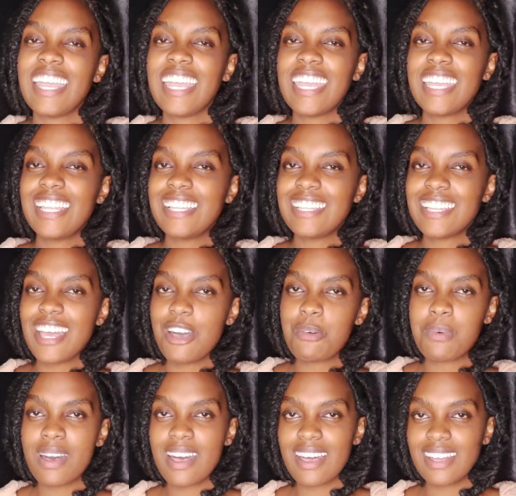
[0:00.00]
In
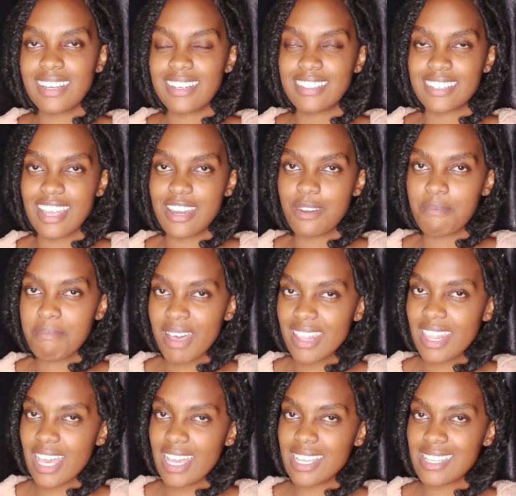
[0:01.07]
our
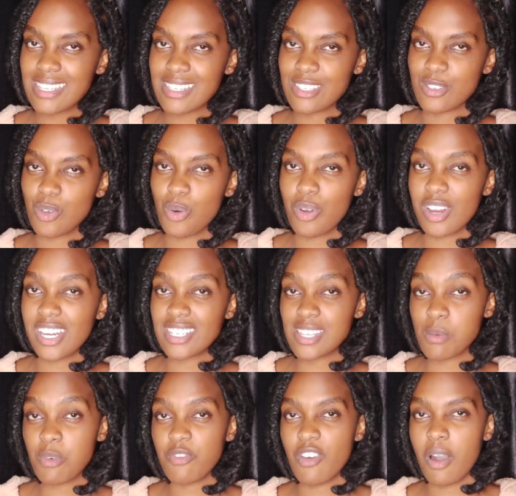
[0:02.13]
grandmothers or
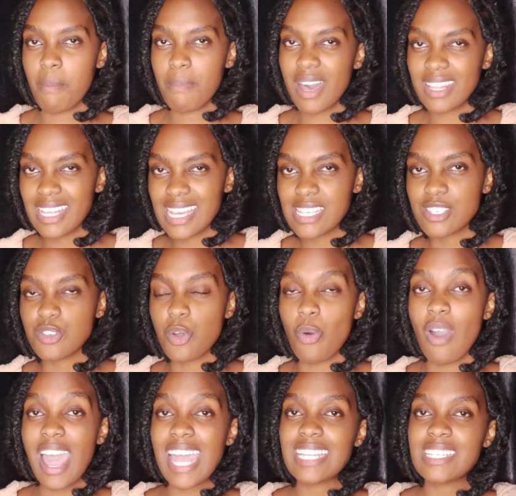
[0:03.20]
some of our mothers
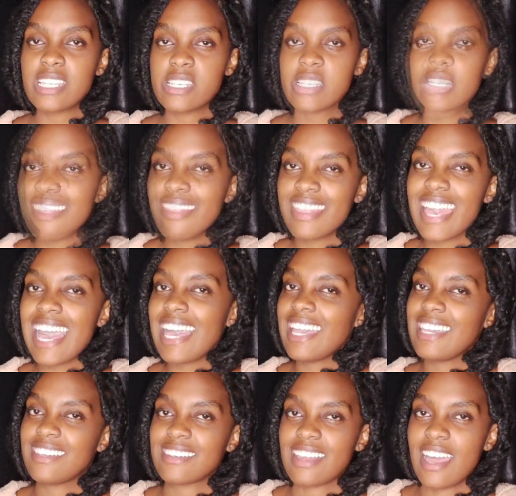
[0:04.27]
or aunties, in their
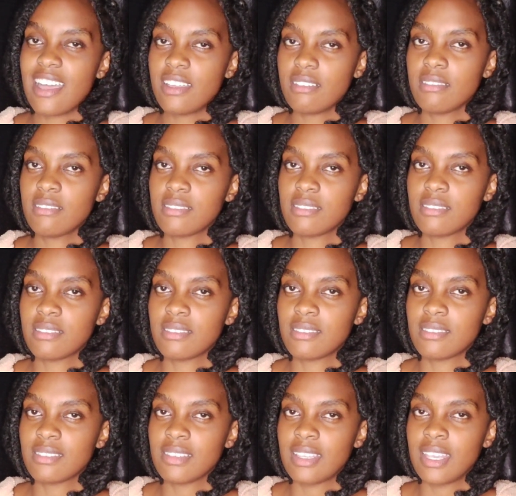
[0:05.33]
era,
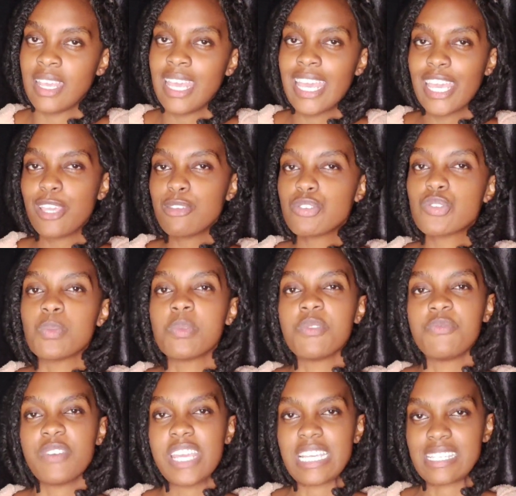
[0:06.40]
it used to be
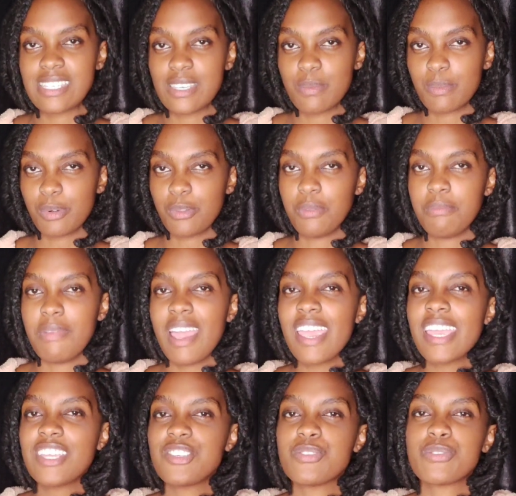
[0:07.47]
very simple.
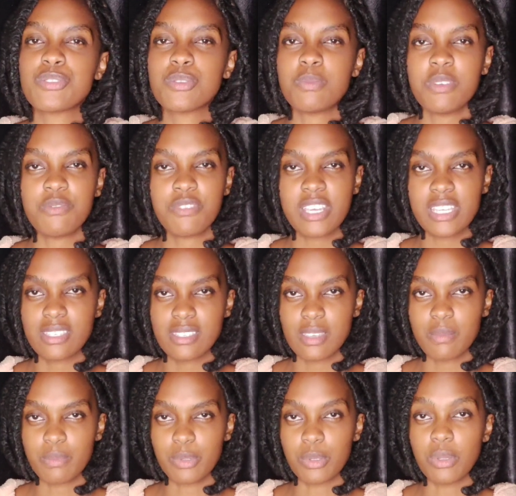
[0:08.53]
Marriage used to be very
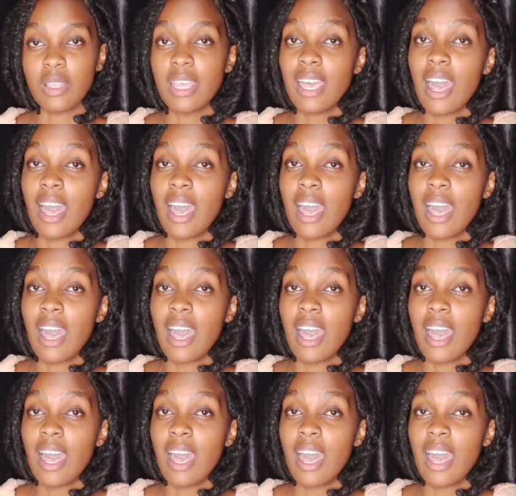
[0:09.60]
simple.